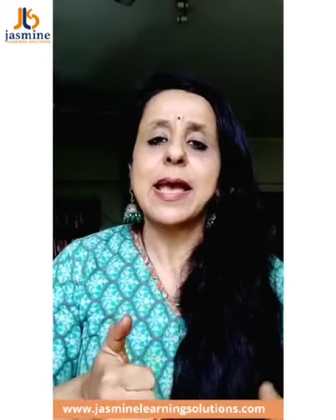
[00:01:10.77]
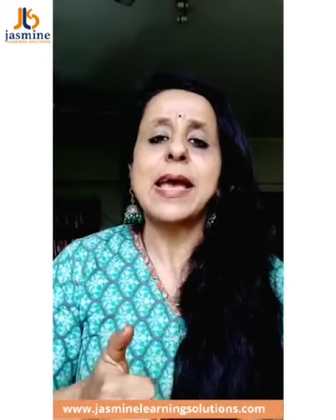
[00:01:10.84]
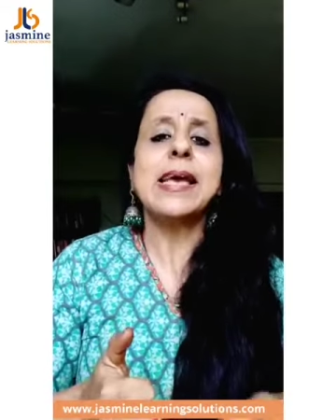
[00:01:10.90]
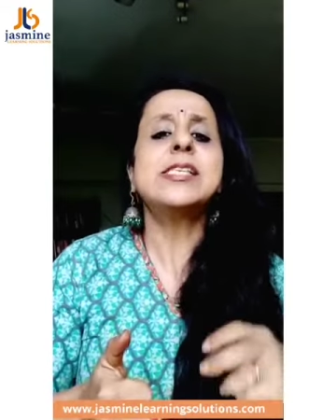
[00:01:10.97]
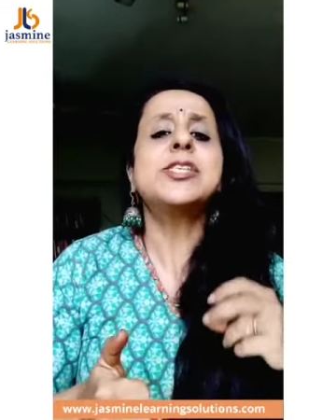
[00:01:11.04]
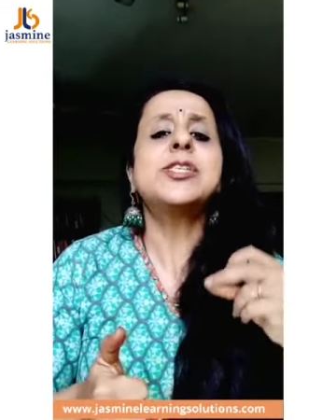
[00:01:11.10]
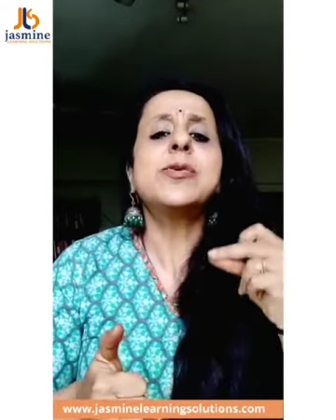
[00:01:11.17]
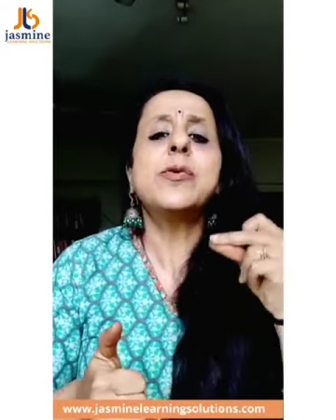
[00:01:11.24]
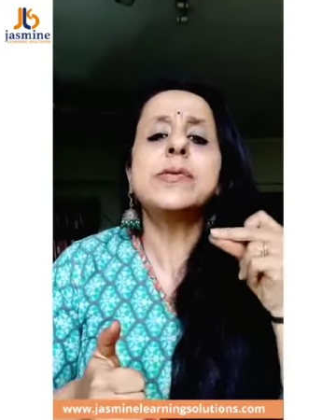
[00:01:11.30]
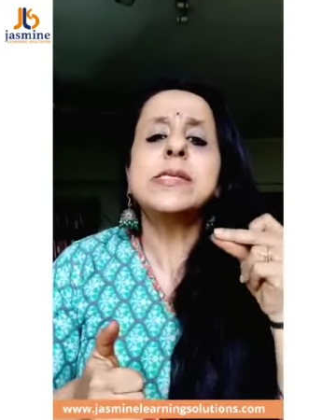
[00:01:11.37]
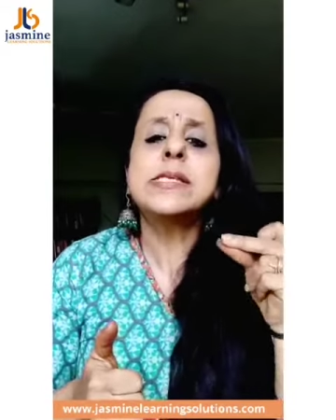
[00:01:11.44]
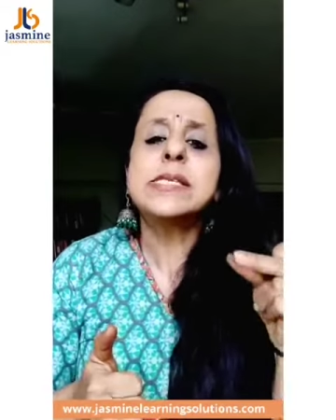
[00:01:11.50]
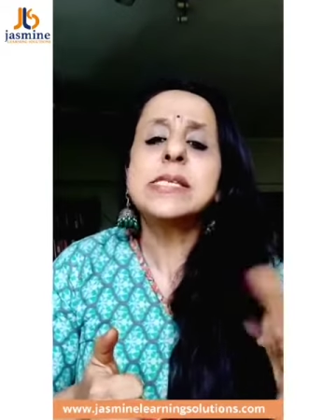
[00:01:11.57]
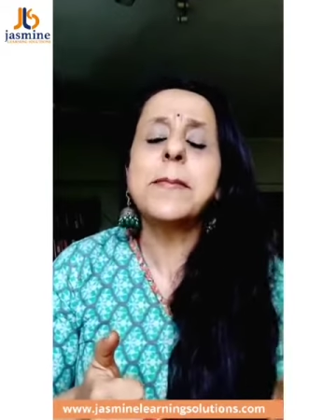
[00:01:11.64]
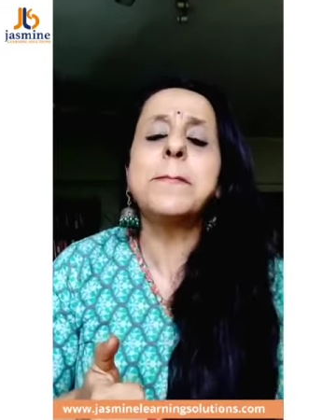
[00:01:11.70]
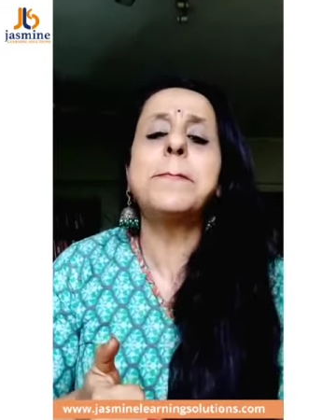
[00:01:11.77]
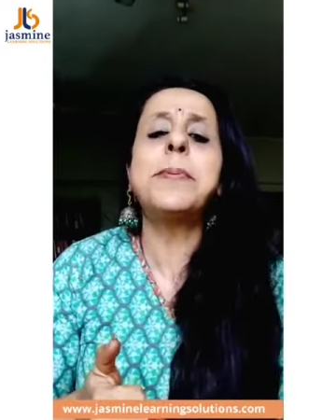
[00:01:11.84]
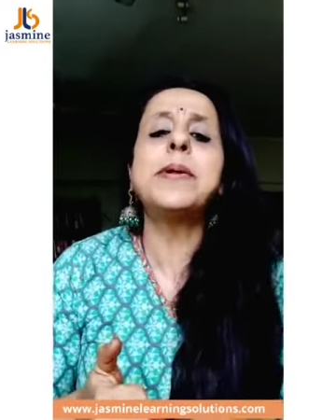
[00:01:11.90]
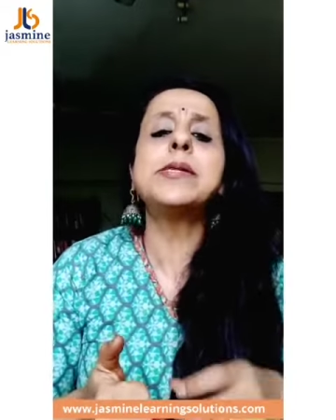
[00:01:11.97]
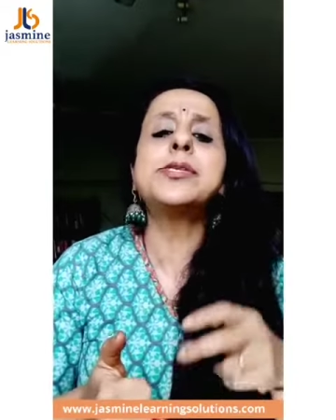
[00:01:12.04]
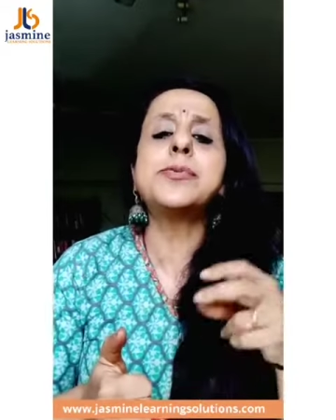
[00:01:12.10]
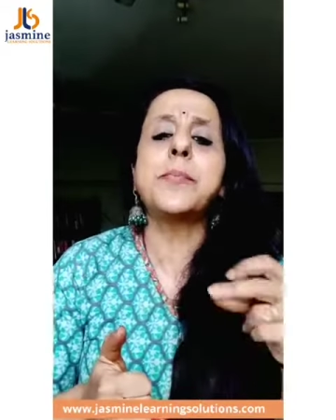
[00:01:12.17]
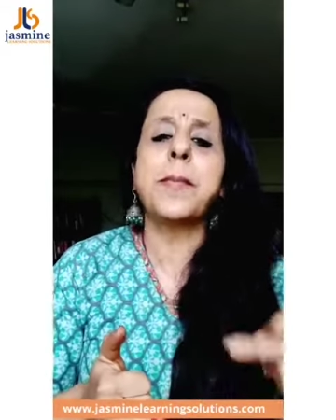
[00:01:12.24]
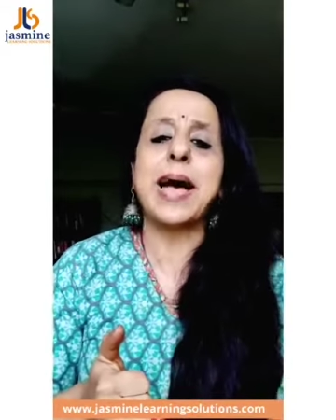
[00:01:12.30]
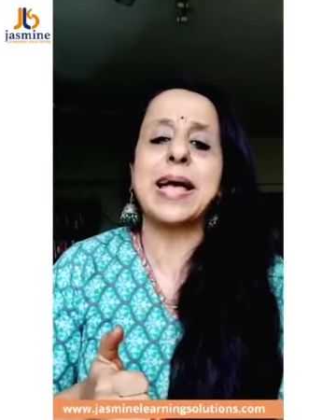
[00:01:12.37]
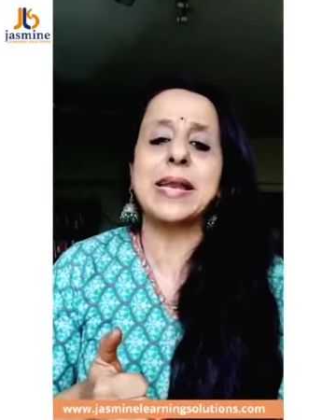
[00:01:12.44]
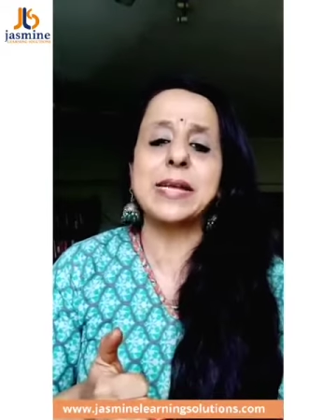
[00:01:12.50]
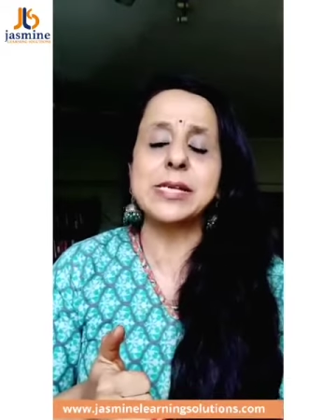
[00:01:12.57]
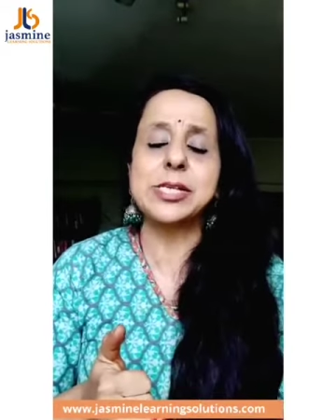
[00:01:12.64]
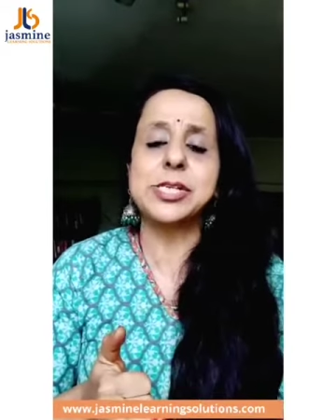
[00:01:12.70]
is so simple to
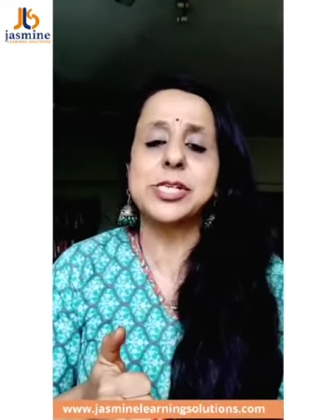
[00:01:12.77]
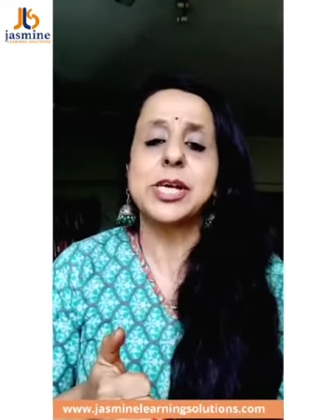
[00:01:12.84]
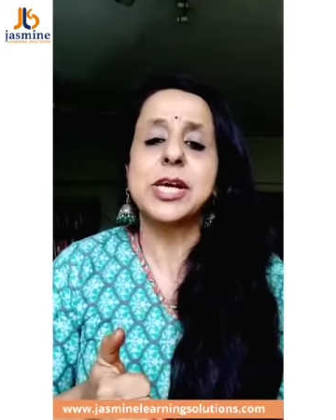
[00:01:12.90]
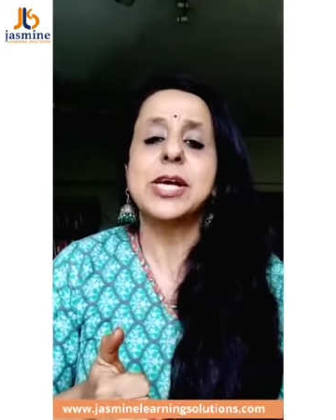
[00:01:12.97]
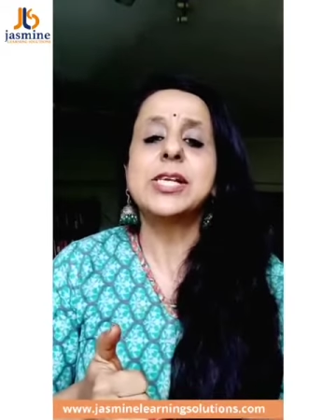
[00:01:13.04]
manage